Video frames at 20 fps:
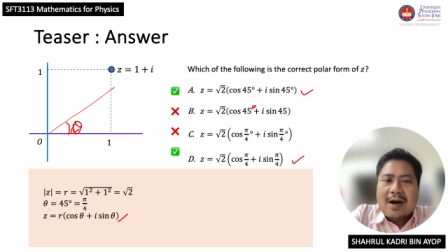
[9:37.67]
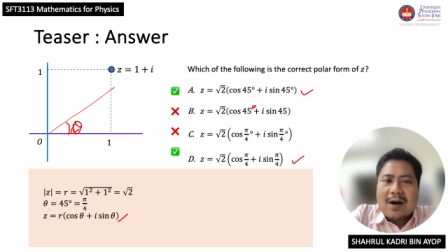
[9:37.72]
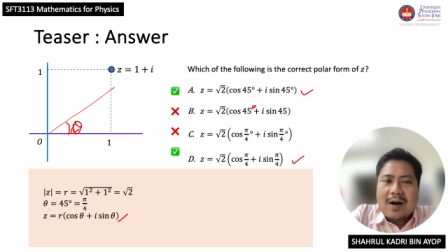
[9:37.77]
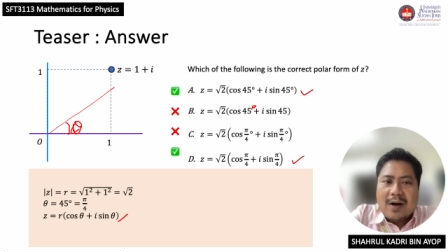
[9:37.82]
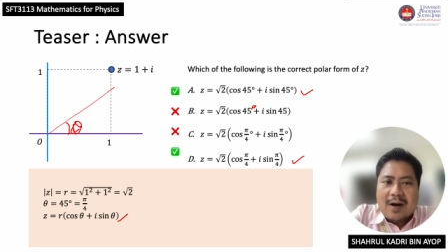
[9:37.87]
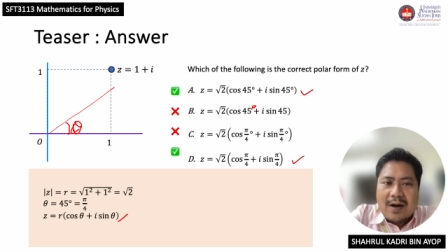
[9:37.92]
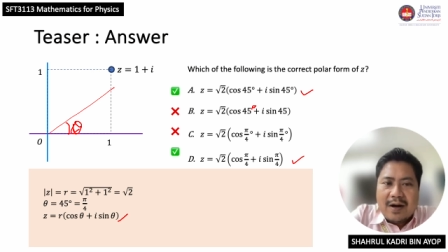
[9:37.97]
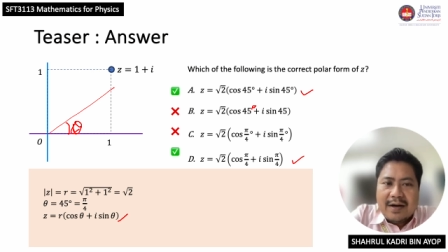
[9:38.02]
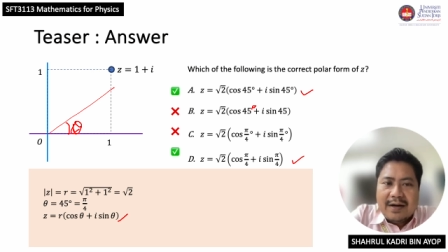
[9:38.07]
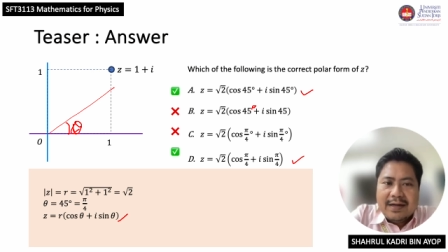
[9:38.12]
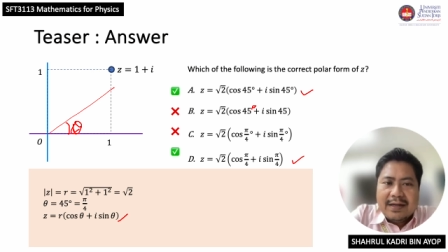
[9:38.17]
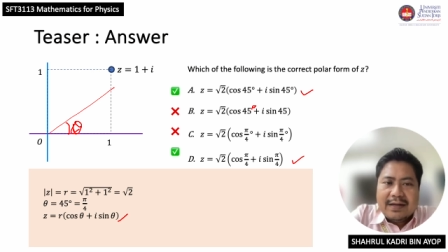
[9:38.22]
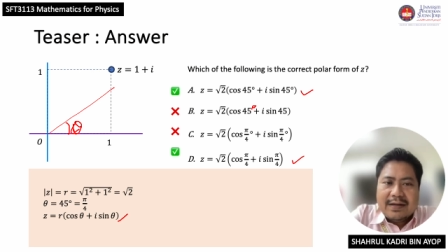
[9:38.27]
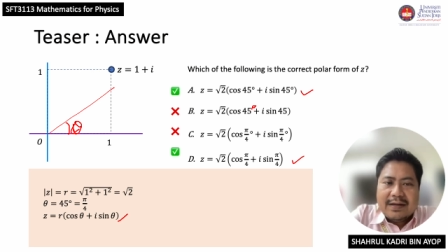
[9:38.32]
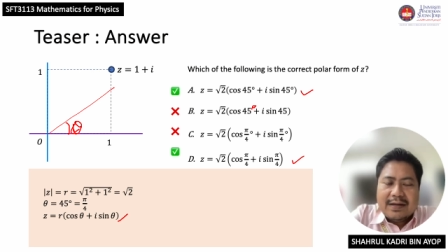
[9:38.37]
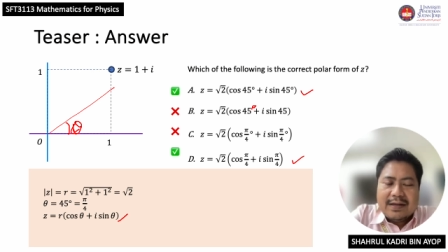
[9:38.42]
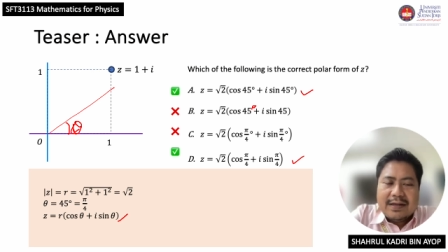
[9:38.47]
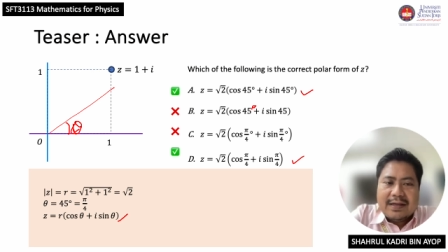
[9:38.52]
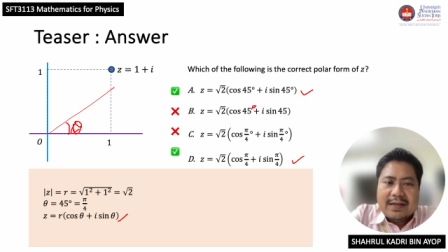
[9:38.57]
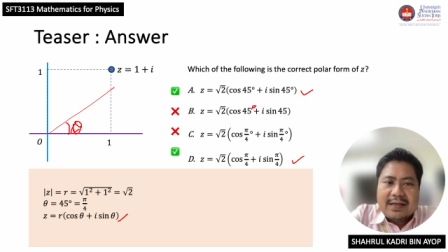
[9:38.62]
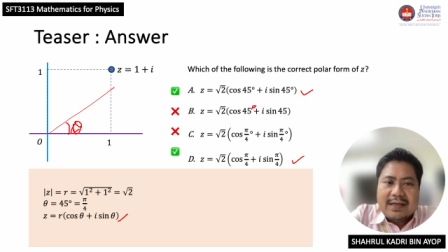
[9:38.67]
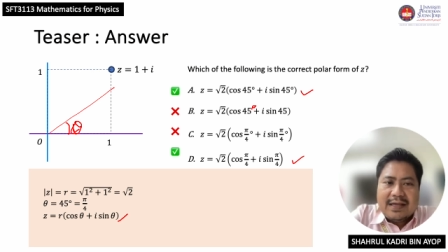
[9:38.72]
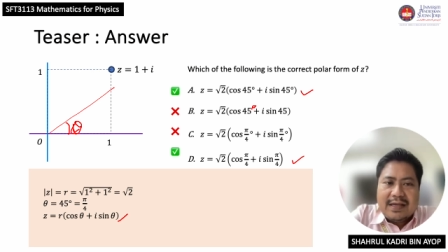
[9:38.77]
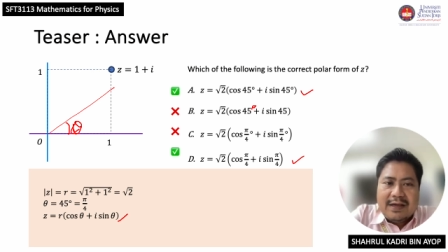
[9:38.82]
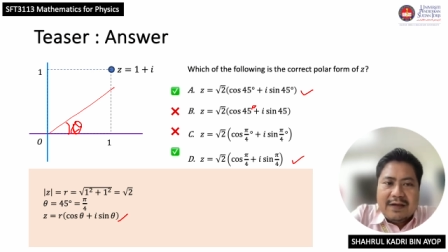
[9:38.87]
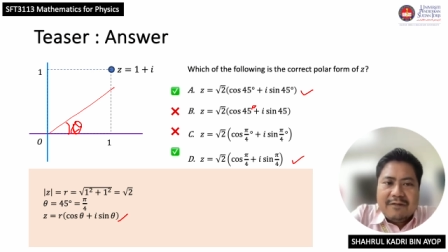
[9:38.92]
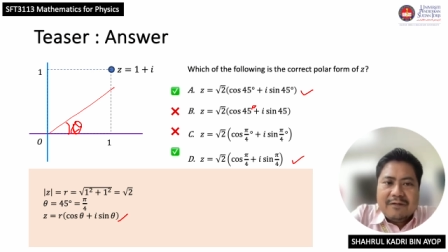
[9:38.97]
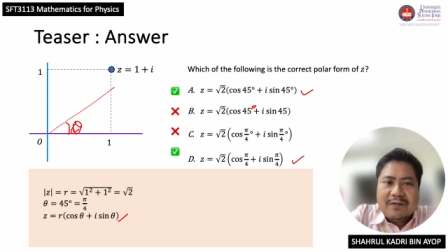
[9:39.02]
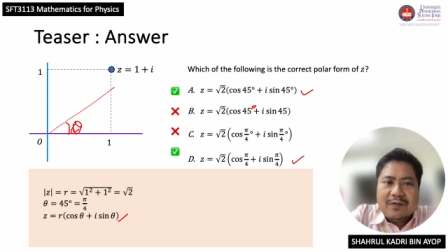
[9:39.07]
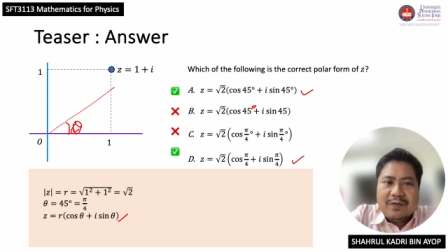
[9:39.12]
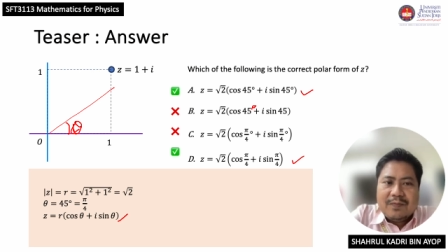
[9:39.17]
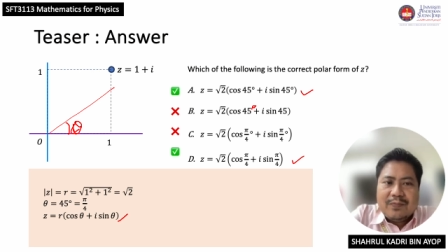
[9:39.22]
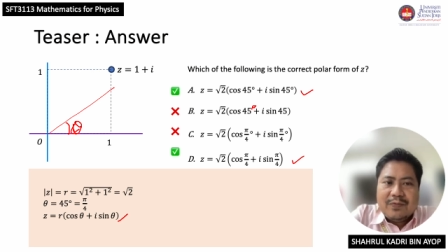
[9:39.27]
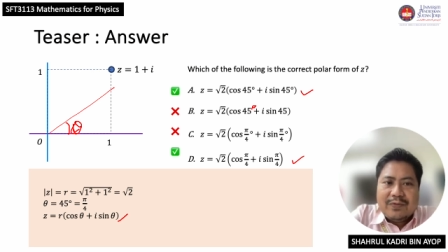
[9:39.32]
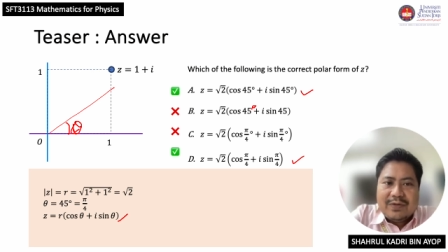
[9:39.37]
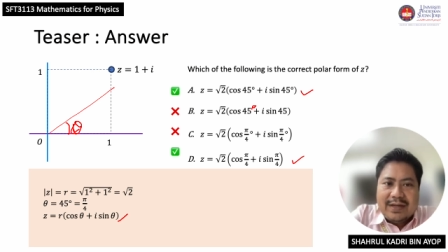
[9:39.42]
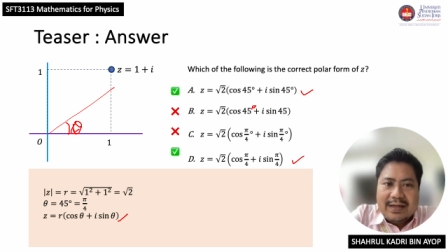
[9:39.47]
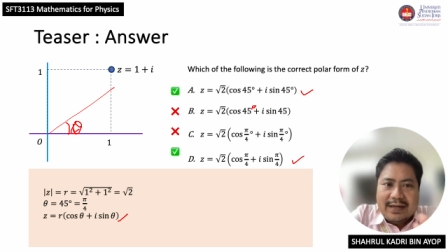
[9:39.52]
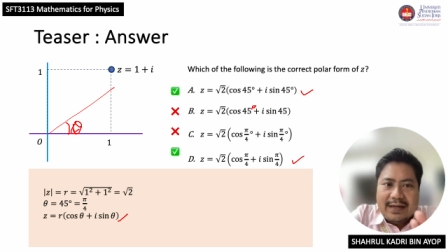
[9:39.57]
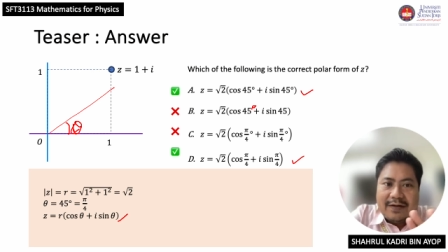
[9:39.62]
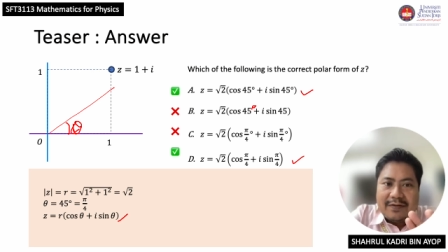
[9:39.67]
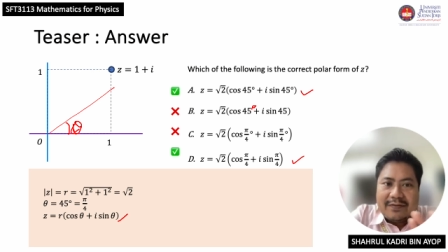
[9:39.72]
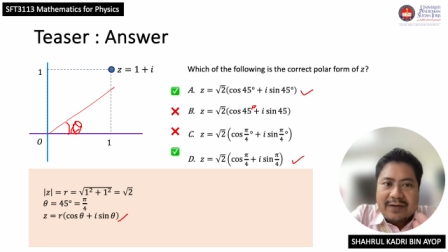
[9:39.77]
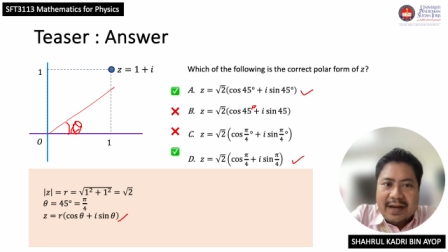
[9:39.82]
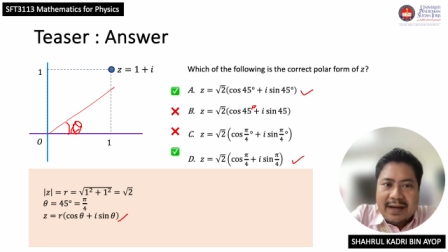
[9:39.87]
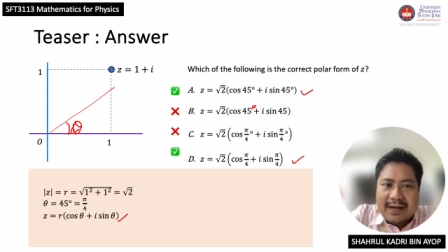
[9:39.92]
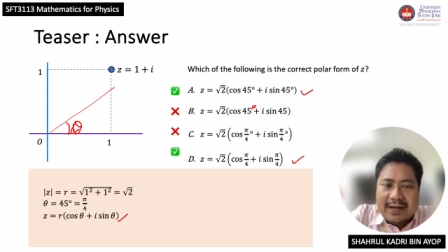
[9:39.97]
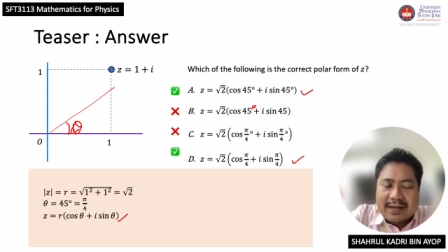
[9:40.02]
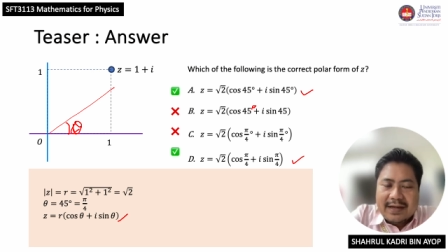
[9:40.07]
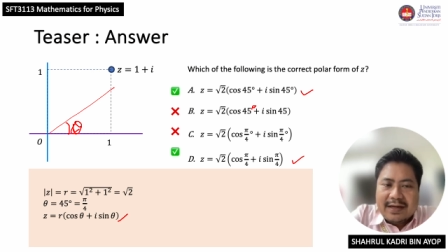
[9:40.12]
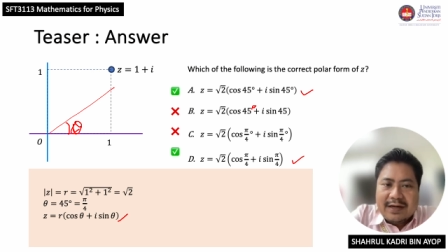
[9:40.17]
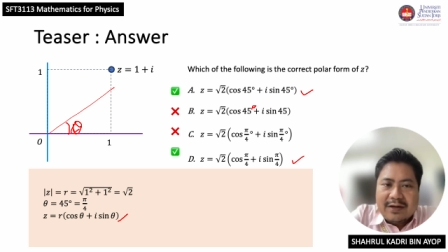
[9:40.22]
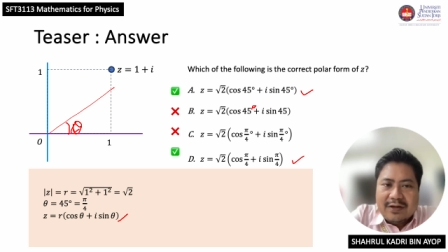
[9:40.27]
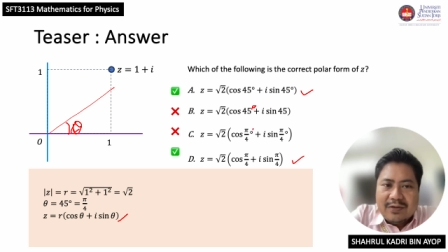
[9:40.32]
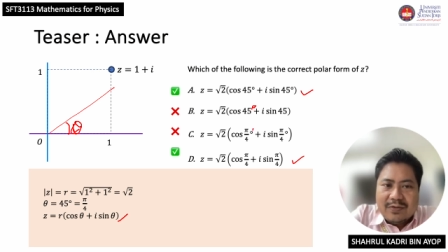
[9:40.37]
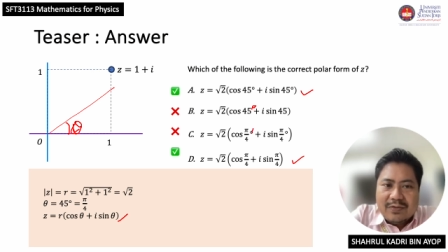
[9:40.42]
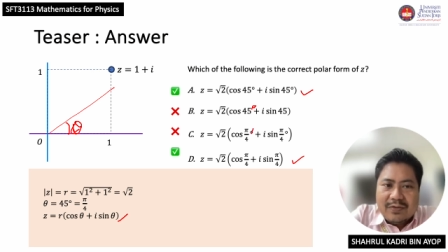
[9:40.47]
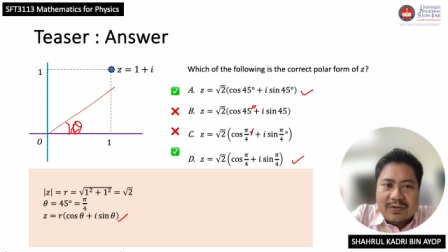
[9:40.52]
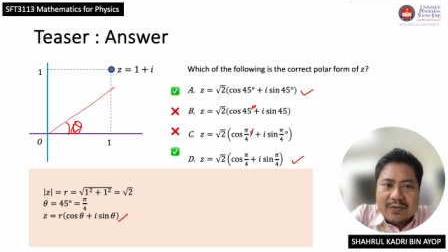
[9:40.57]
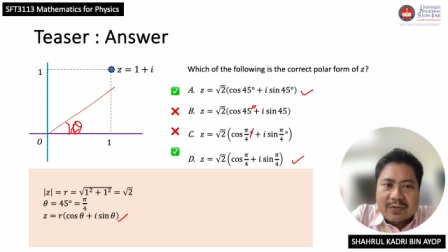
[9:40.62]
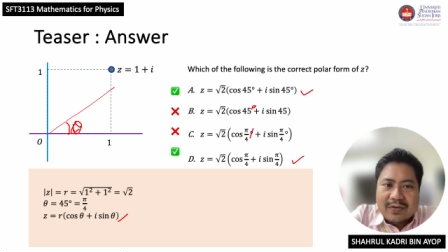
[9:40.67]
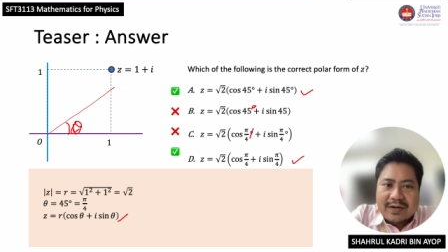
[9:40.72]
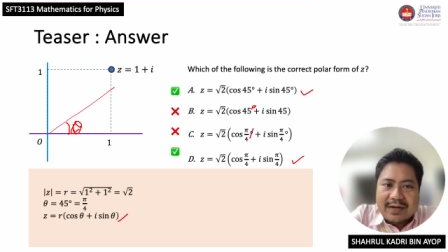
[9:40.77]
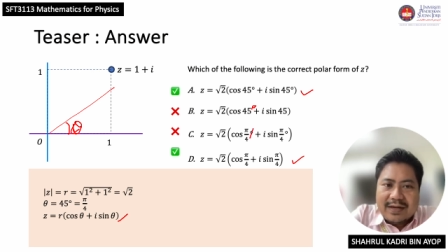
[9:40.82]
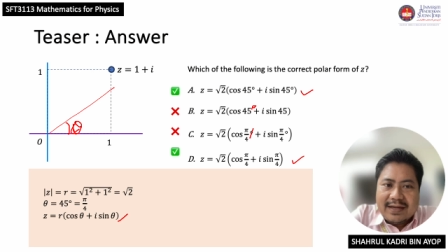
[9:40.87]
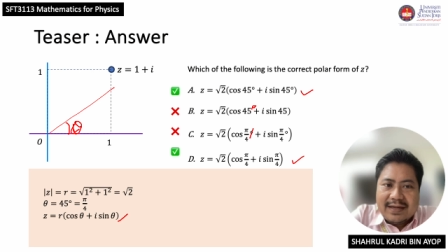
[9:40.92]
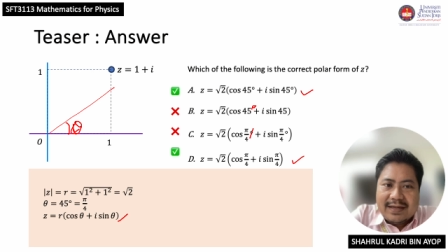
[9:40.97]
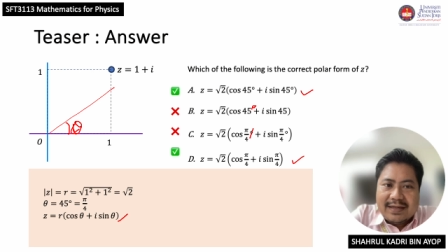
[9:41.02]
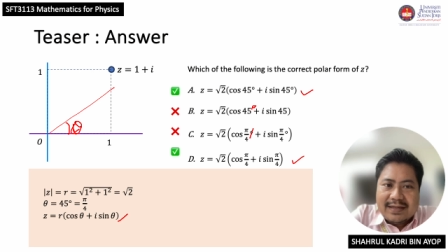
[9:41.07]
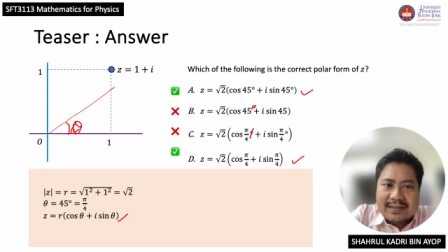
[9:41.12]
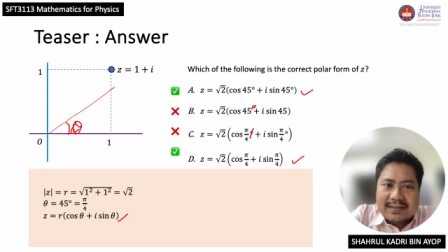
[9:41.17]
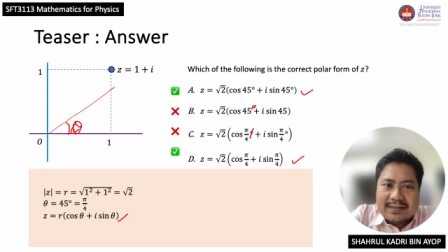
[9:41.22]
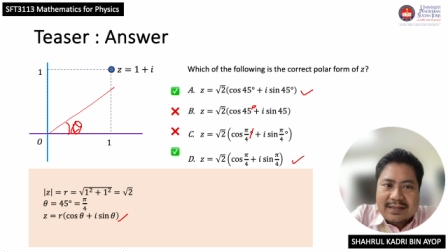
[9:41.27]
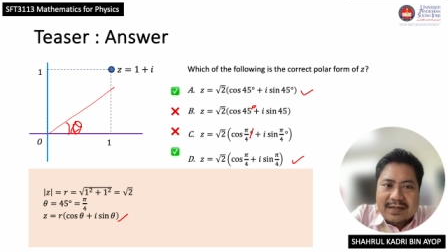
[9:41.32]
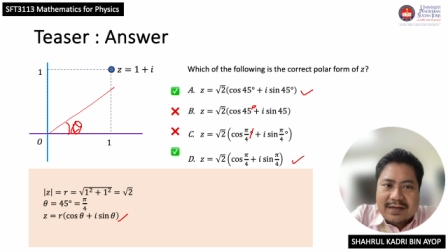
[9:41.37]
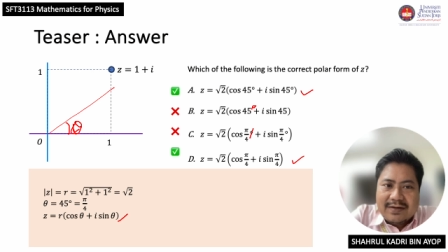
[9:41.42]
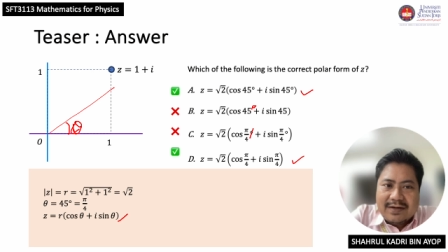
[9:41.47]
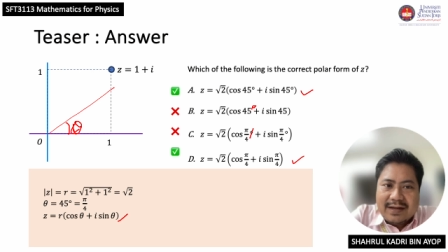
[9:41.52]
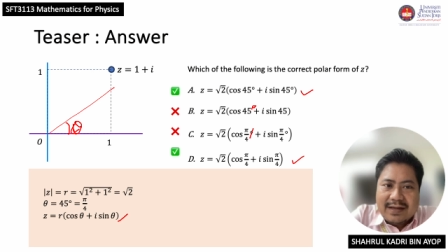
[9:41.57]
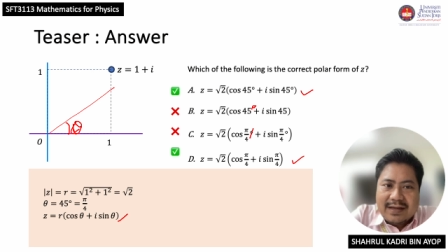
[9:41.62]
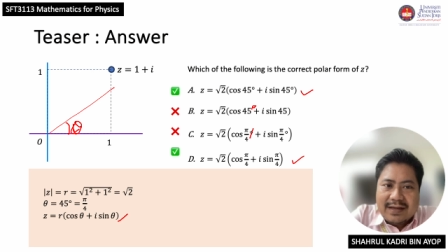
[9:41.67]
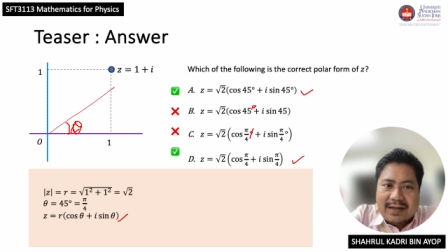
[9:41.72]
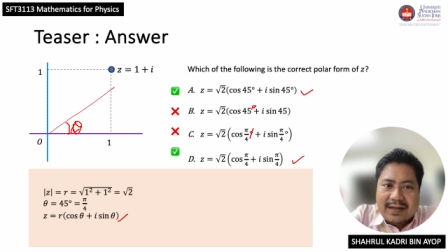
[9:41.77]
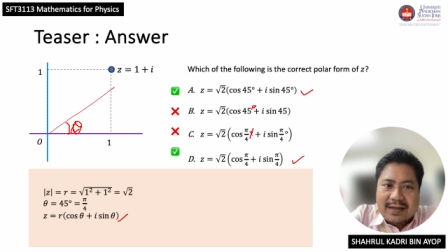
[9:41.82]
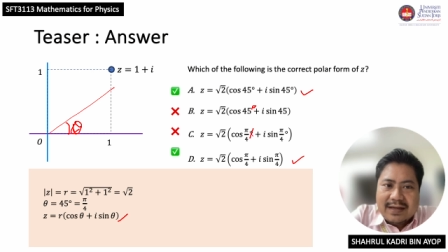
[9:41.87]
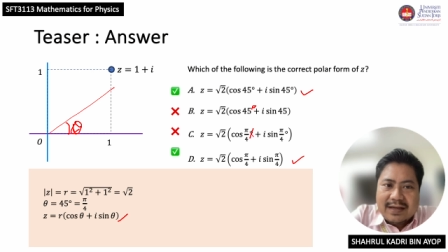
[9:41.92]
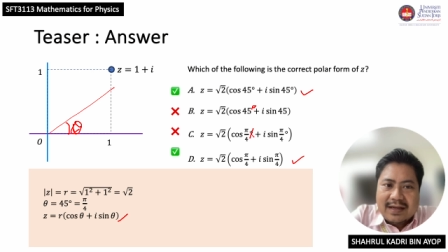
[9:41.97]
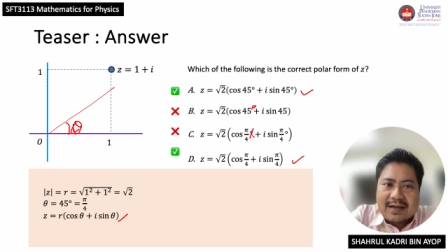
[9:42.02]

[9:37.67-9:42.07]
Or if you put it in radian, you don't need this degree.